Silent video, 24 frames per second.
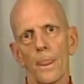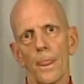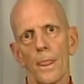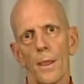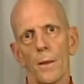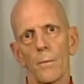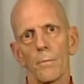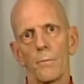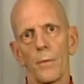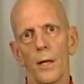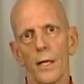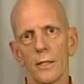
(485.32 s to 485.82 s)

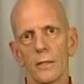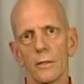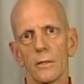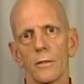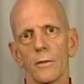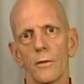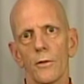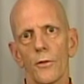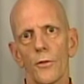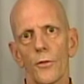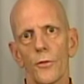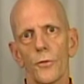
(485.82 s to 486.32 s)
But
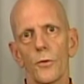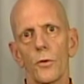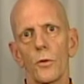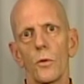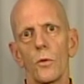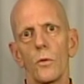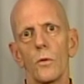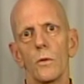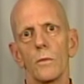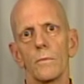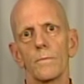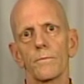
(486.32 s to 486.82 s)

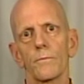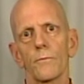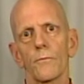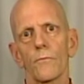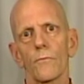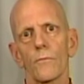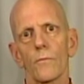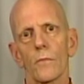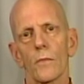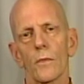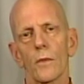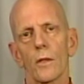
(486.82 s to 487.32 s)
through
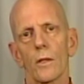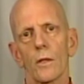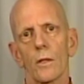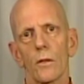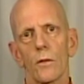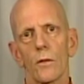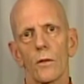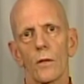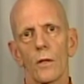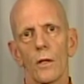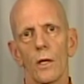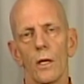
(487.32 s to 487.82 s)

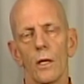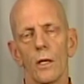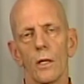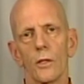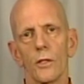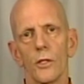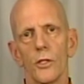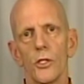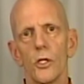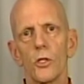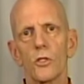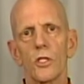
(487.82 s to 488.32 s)

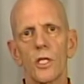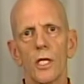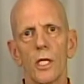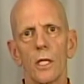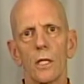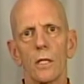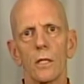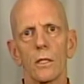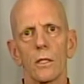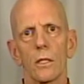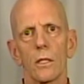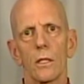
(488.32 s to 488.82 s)

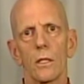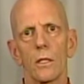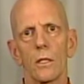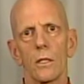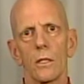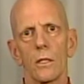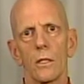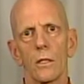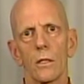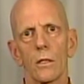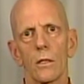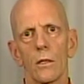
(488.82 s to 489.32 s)
using
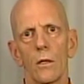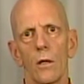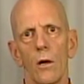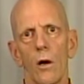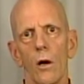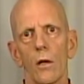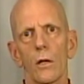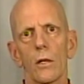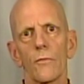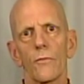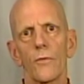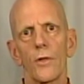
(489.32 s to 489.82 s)

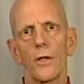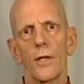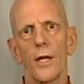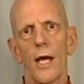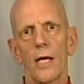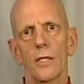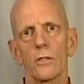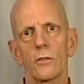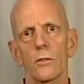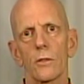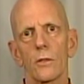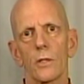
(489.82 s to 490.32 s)
all of the
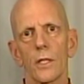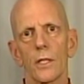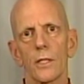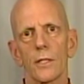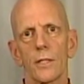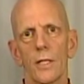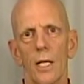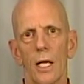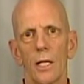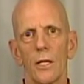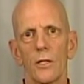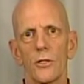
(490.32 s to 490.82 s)
natural
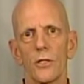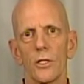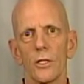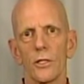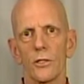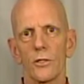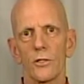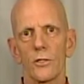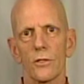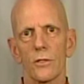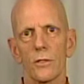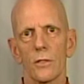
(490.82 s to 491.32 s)

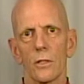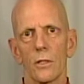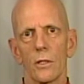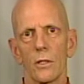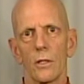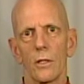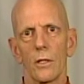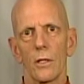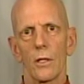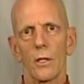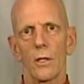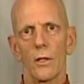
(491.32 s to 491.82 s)
intelligence
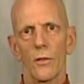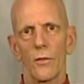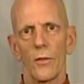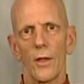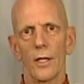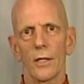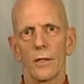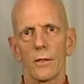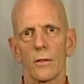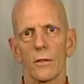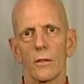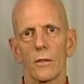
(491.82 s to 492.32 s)

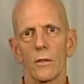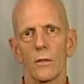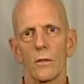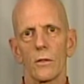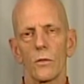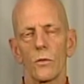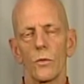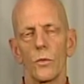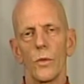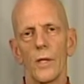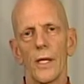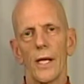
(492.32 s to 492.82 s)
that
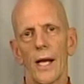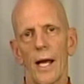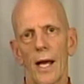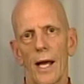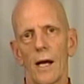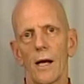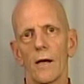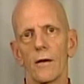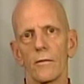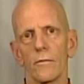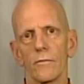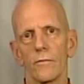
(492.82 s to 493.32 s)
we
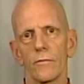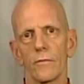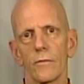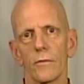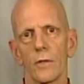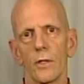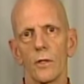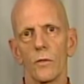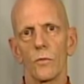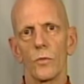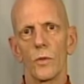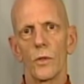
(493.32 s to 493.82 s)
have,
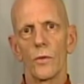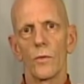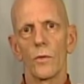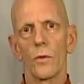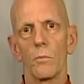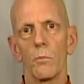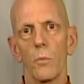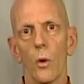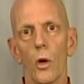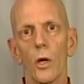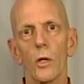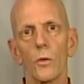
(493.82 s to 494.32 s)
that we were
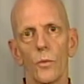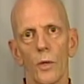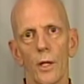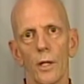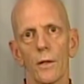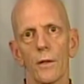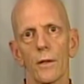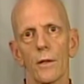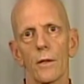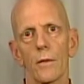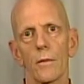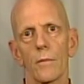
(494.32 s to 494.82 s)
born with,
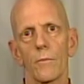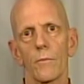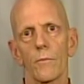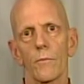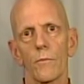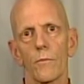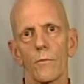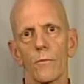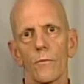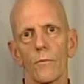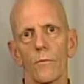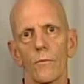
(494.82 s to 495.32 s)

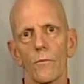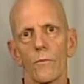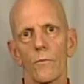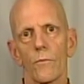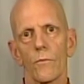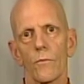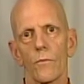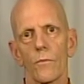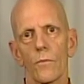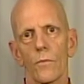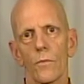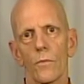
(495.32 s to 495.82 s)

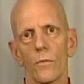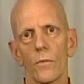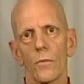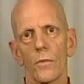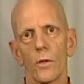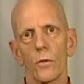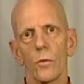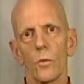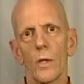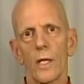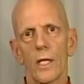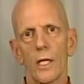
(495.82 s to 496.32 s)
that
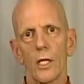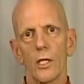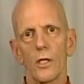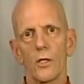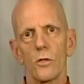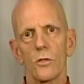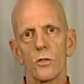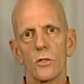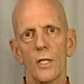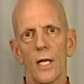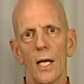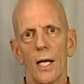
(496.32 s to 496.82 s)
we can
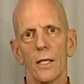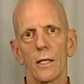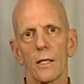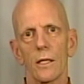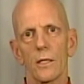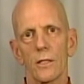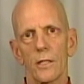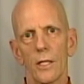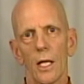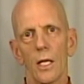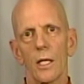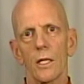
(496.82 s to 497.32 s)
use that
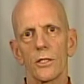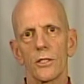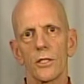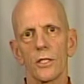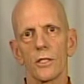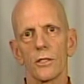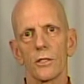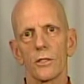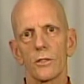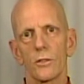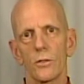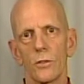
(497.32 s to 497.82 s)

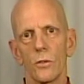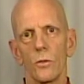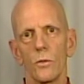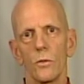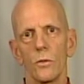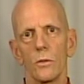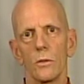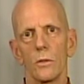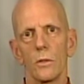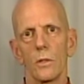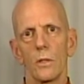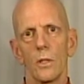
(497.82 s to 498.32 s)
intelligence to
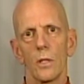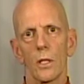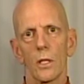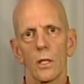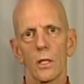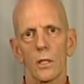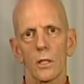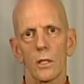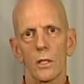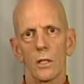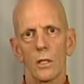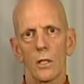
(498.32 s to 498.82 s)

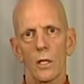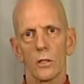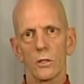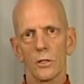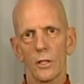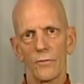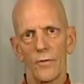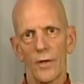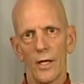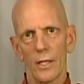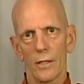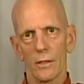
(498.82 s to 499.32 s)

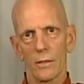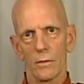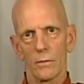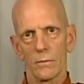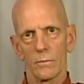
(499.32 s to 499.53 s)
cultivate